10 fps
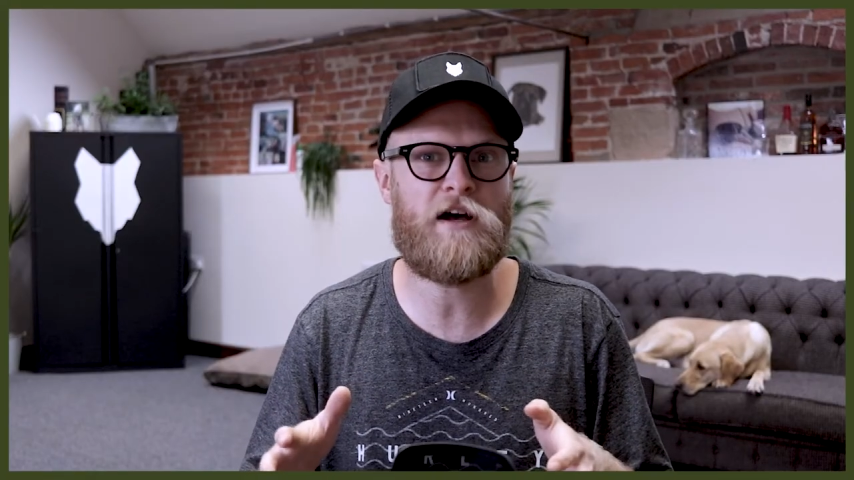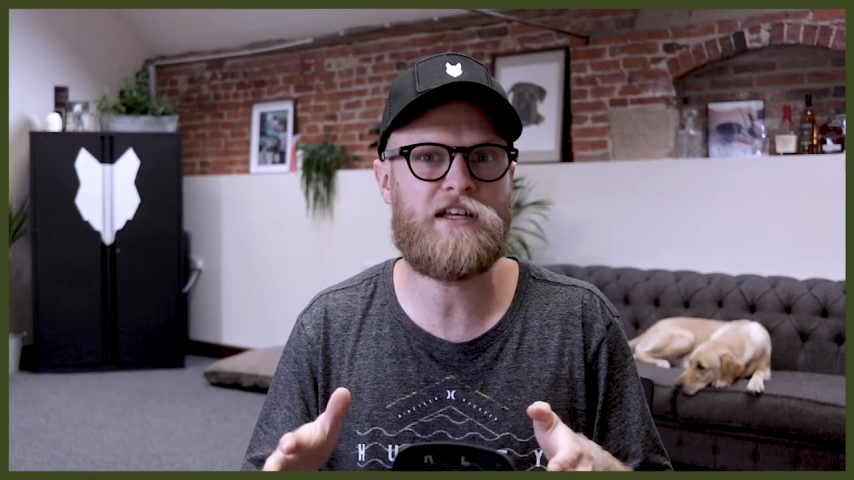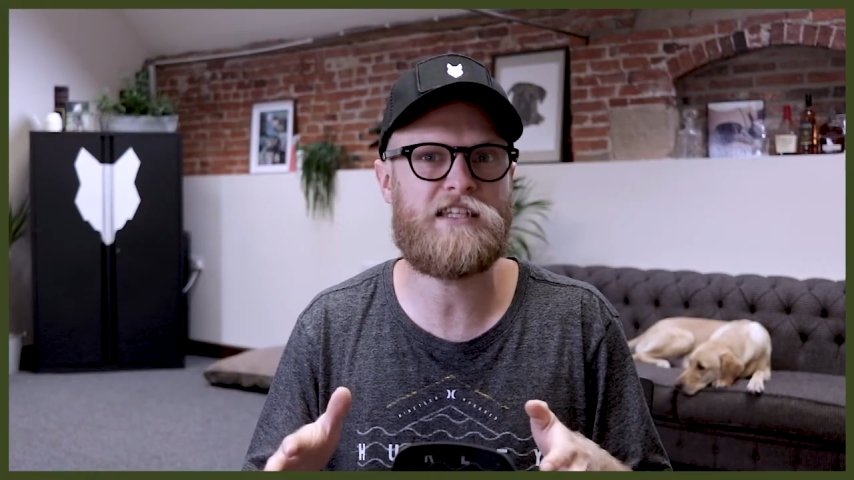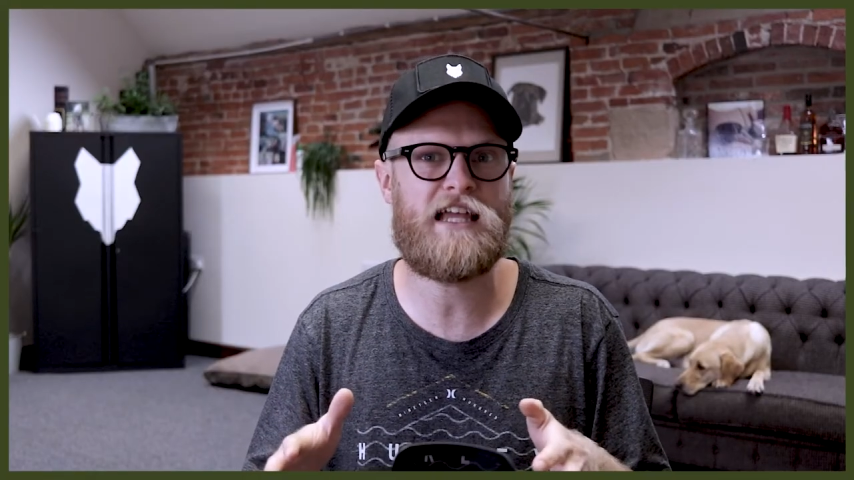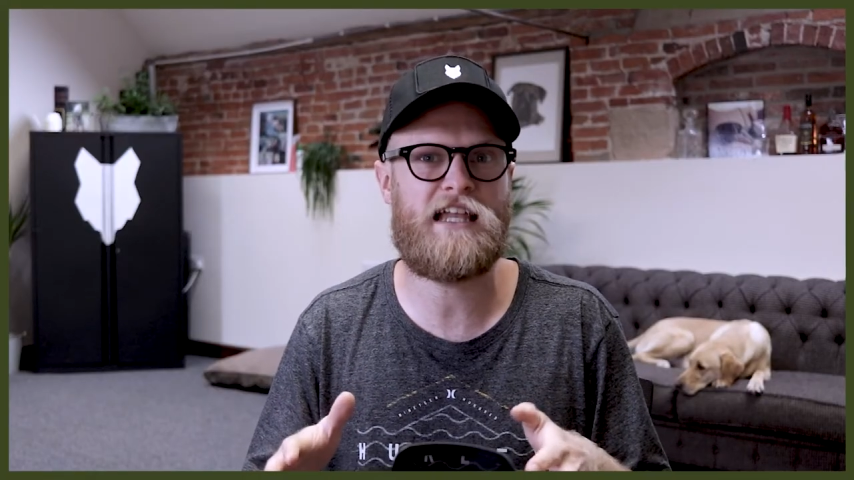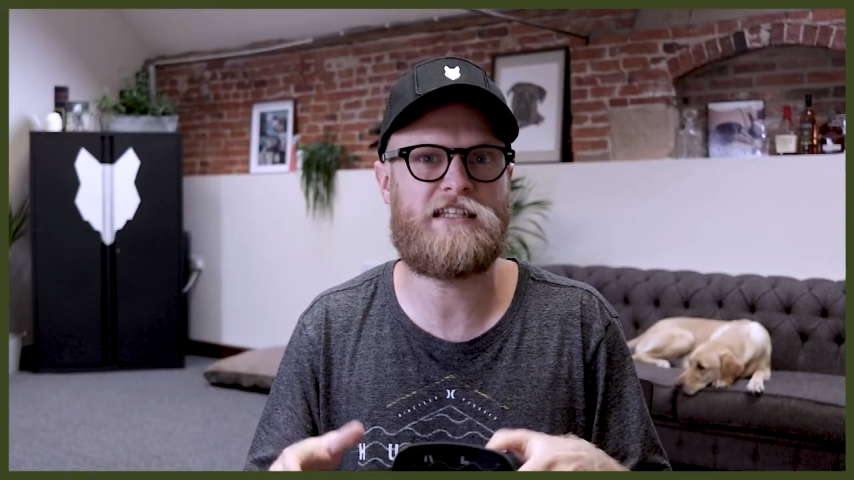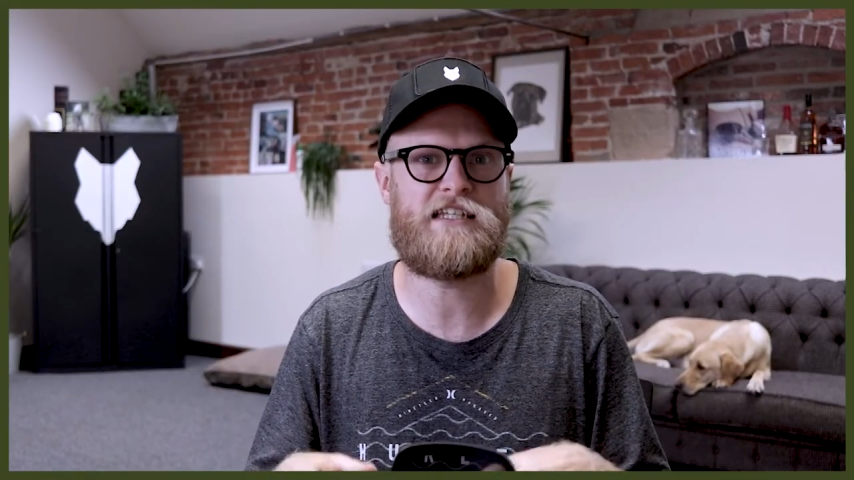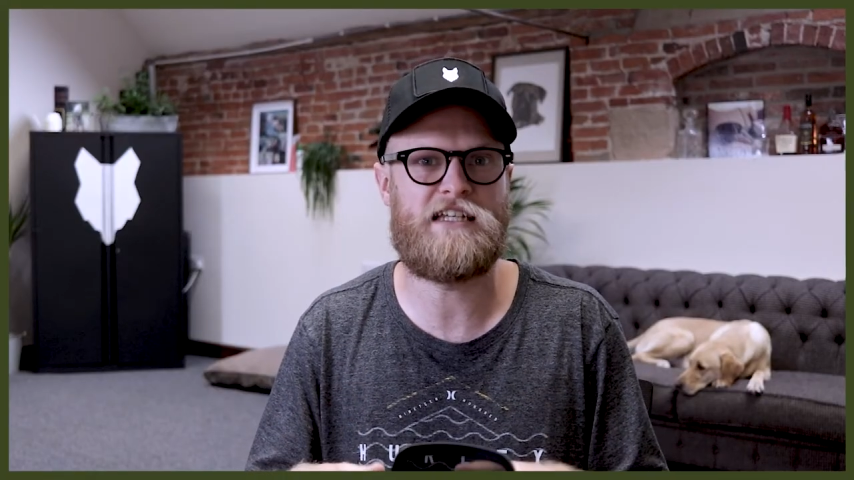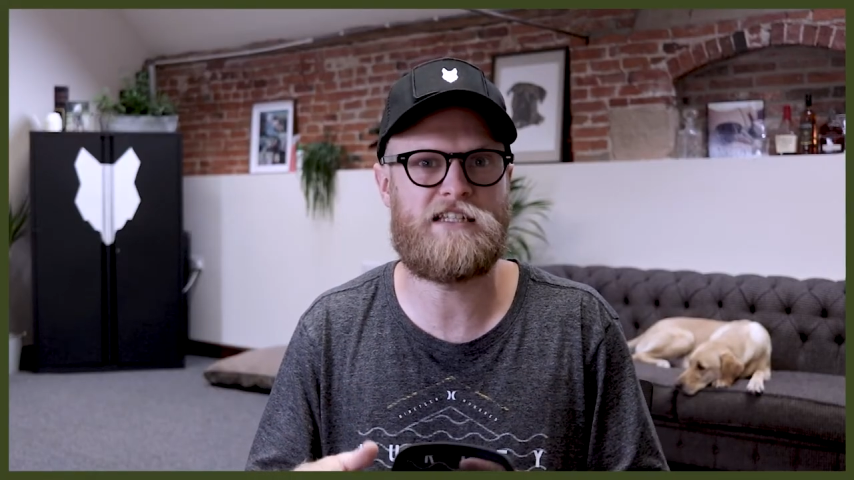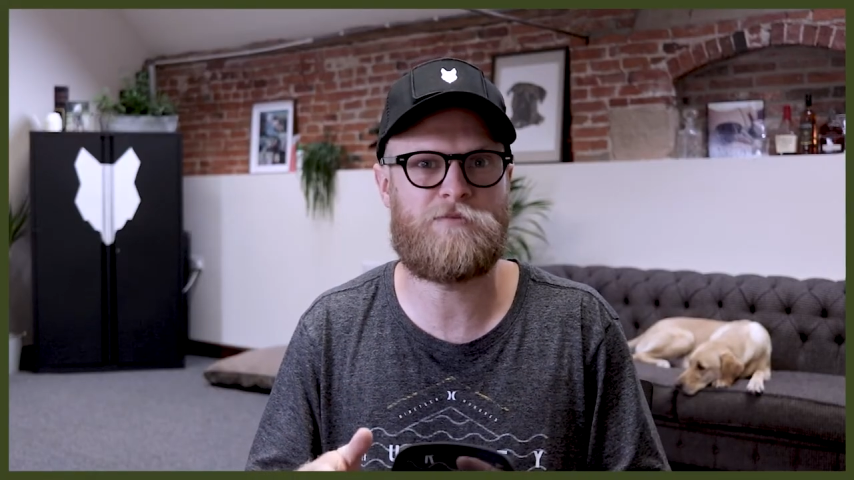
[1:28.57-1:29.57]

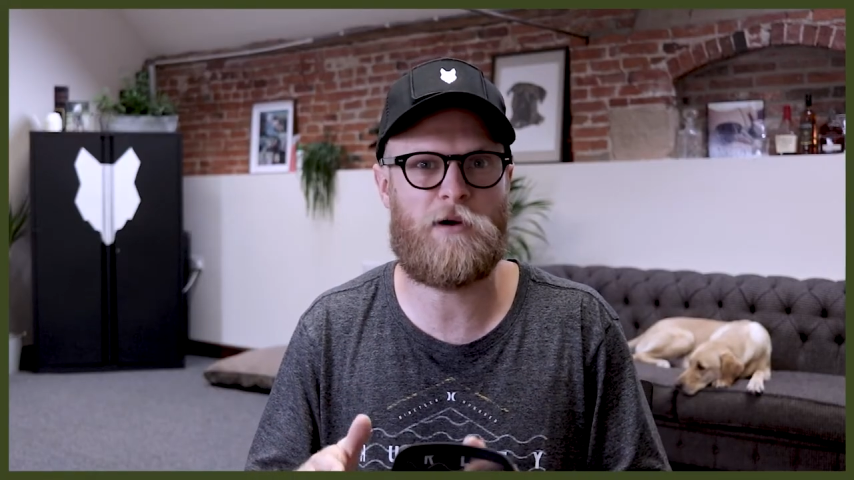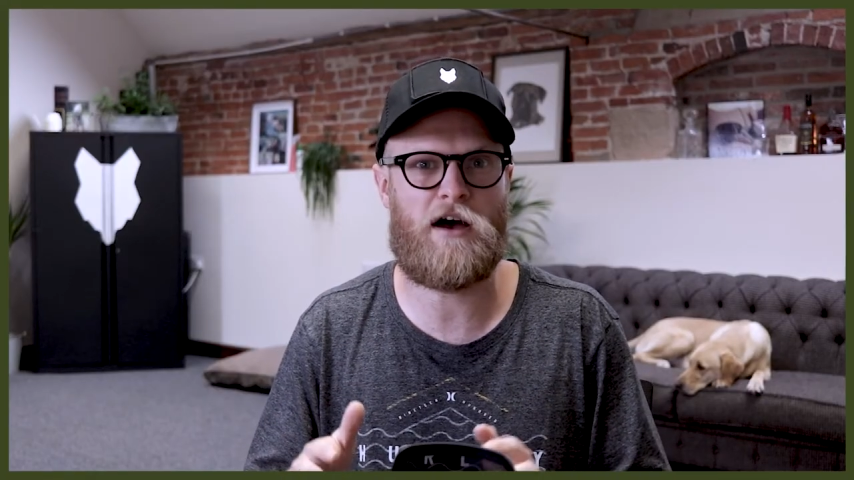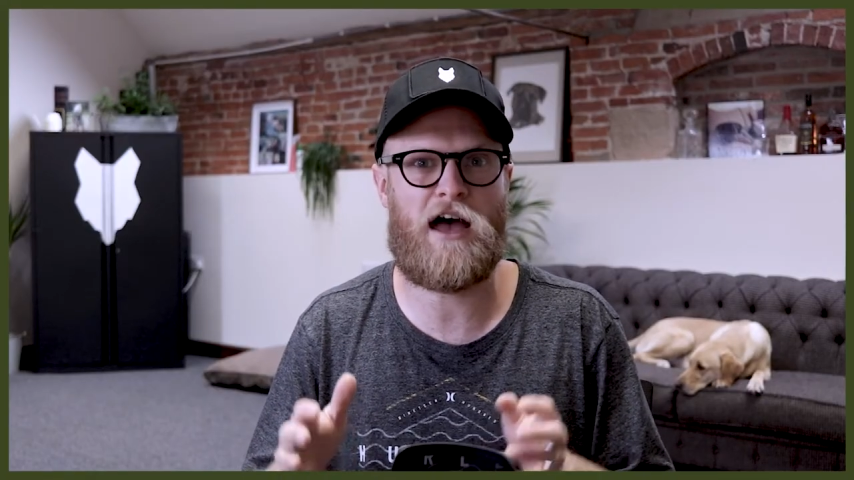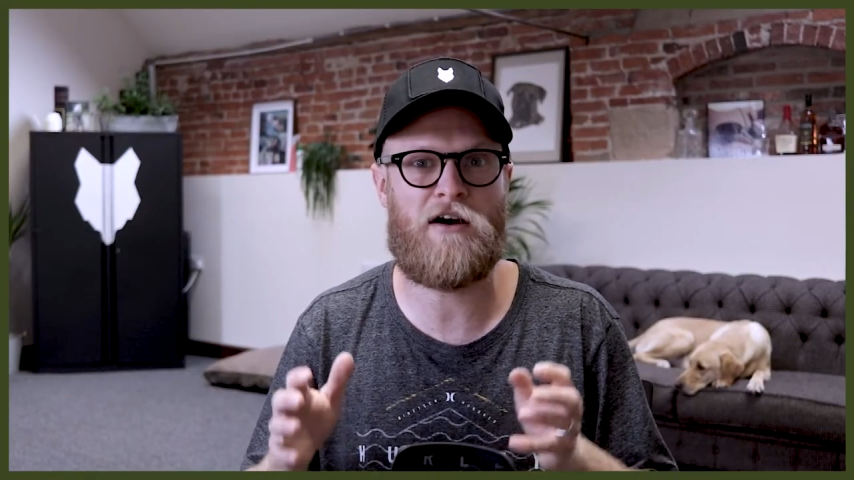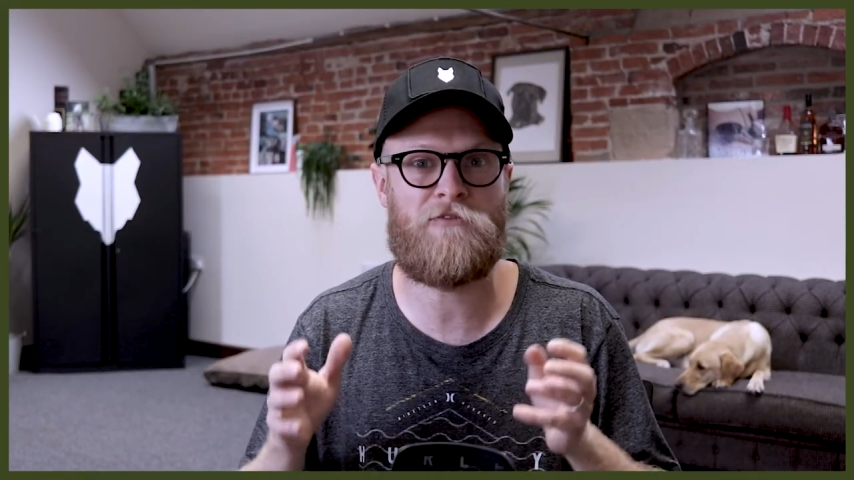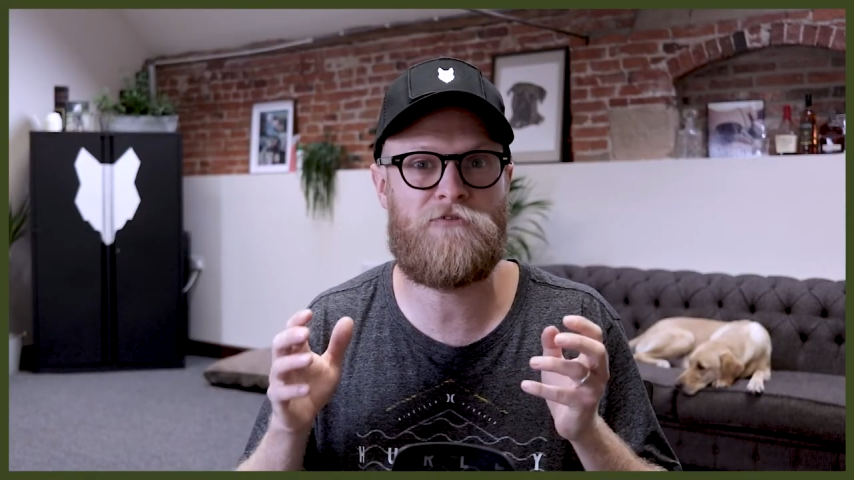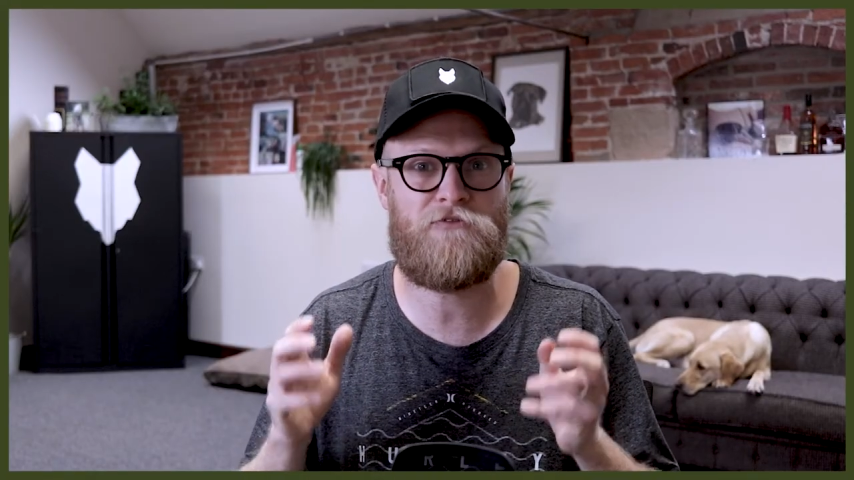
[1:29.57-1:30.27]
personalities but are